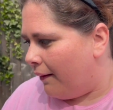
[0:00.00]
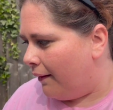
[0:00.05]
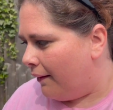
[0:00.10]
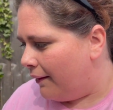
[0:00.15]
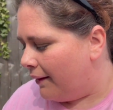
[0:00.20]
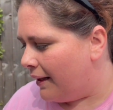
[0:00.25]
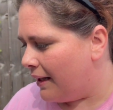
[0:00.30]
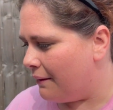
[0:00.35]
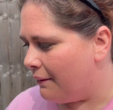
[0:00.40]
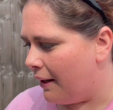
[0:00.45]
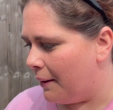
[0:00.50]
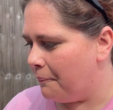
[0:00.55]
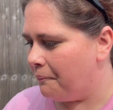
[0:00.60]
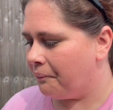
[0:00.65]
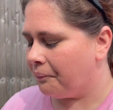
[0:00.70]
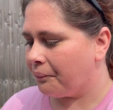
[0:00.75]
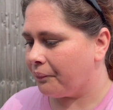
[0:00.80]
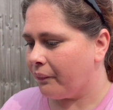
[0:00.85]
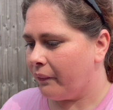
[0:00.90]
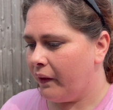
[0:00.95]
anyway,
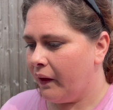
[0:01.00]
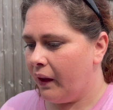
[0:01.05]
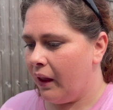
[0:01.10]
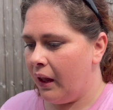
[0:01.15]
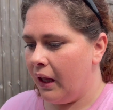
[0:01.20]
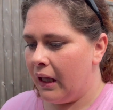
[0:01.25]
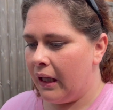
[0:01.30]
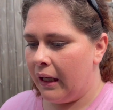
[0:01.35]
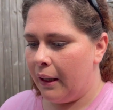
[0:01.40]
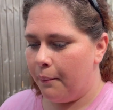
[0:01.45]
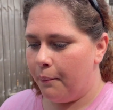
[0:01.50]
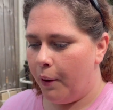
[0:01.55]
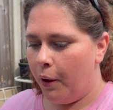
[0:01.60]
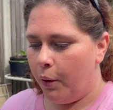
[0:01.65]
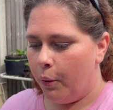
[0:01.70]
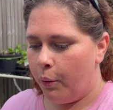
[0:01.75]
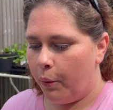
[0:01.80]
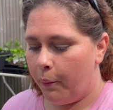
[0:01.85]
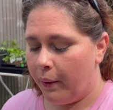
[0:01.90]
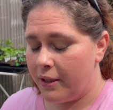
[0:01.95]

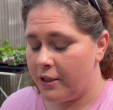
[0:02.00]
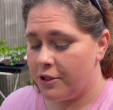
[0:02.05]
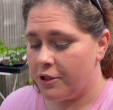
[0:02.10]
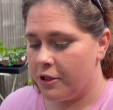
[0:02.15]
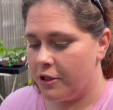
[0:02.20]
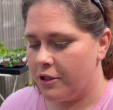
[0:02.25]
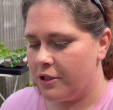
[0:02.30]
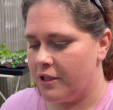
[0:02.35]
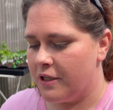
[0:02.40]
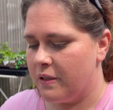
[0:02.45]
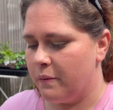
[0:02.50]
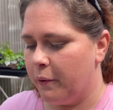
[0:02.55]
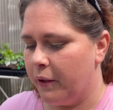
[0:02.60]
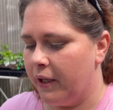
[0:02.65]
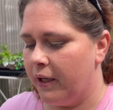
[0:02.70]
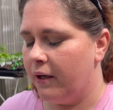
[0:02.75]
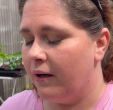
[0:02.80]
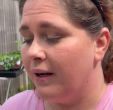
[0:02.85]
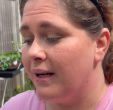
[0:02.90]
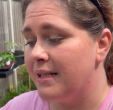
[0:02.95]
we went to church this
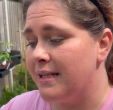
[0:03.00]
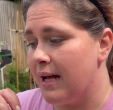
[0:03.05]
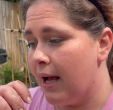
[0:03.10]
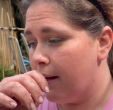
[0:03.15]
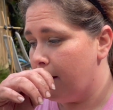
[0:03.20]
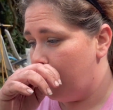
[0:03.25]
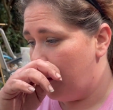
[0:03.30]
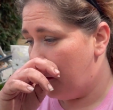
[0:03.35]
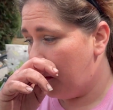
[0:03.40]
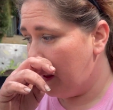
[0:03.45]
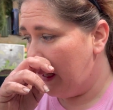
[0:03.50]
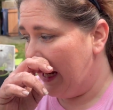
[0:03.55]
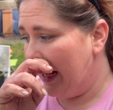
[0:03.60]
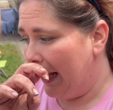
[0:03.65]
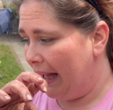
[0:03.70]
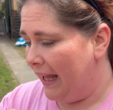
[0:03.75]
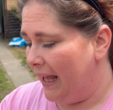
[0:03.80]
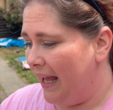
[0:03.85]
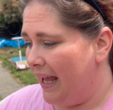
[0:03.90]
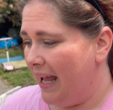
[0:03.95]
morning on a side note,
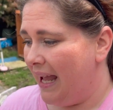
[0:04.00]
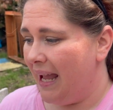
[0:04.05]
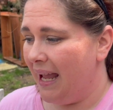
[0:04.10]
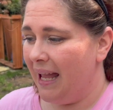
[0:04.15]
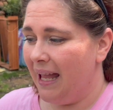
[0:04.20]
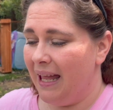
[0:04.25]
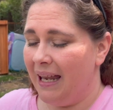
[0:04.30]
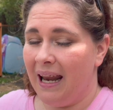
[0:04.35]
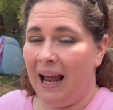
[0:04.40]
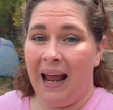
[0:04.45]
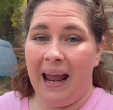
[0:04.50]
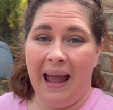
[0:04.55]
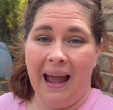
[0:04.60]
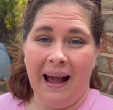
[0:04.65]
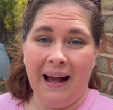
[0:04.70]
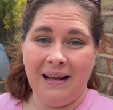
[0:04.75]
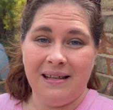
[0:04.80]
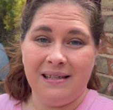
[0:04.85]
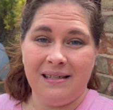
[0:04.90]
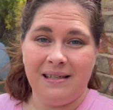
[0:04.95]
and I
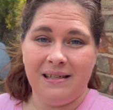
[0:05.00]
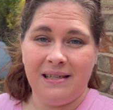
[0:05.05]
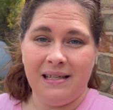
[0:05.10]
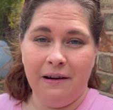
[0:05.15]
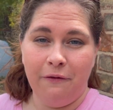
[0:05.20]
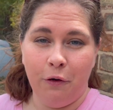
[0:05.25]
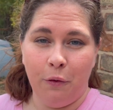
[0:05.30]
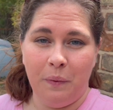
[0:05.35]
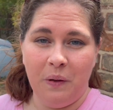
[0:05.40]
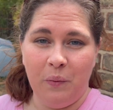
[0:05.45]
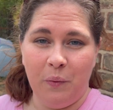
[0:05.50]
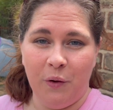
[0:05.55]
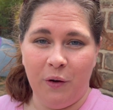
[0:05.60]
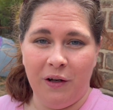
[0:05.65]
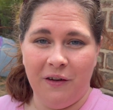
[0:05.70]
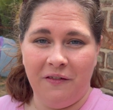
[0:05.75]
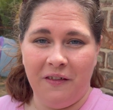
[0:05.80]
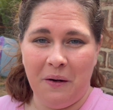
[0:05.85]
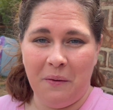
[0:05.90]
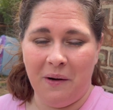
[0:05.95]
asked several people
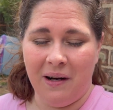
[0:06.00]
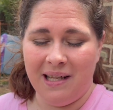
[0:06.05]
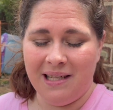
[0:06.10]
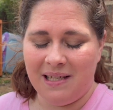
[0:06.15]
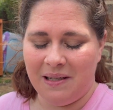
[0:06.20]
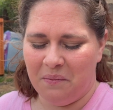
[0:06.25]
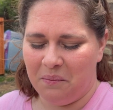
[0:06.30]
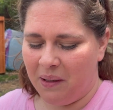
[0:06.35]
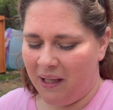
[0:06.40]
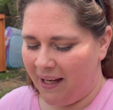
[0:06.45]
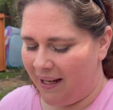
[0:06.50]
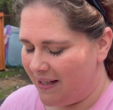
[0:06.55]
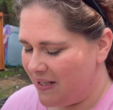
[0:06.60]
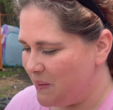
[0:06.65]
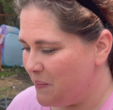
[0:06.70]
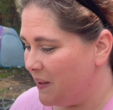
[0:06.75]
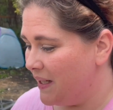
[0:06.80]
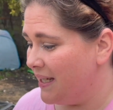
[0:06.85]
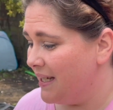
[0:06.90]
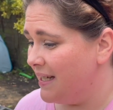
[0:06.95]
if they wanted some plants
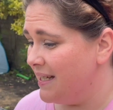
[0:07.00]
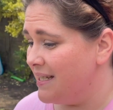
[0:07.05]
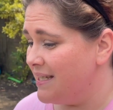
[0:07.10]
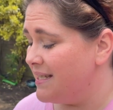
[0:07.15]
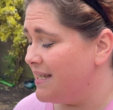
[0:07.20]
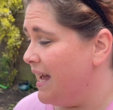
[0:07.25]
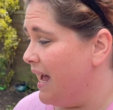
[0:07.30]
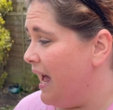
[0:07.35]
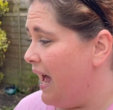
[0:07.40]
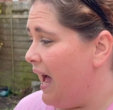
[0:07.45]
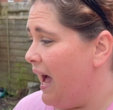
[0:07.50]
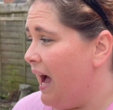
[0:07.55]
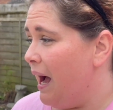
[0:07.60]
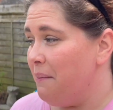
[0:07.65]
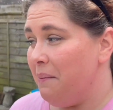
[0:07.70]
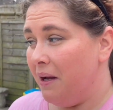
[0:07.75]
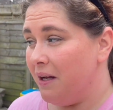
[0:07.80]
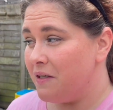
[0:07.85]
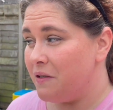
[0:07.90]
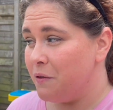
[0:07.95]
because
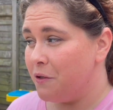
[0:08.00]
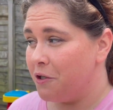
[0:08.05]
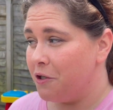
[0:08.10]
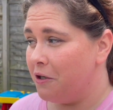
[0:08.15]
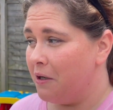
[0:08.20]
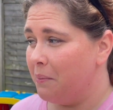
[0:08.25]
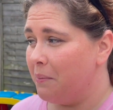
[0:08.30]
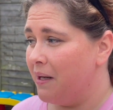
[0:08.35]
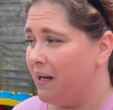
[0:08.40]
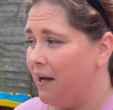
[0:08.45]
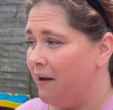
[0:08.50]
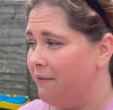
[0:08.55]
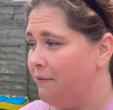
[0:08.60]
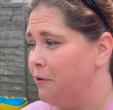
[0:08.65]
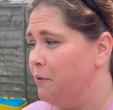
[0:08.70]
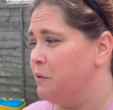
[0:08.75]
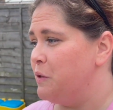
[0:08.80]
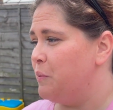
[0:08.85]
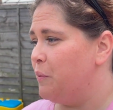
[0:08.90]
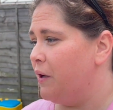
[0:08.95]
I'm not so sure I'm going to have
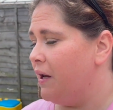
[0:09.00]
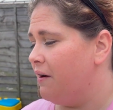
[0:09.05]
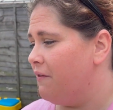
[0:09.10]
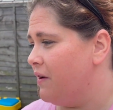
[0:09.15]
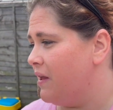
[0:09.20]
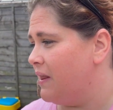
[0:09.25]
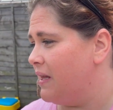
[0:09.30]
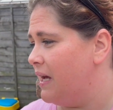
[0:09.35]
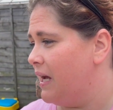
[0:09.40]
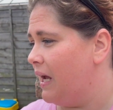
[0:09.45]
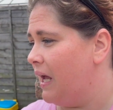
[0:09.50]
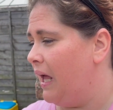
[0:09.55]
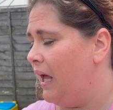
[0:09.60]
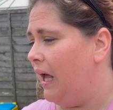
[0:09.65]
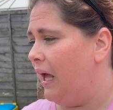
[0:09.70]
room to put everything.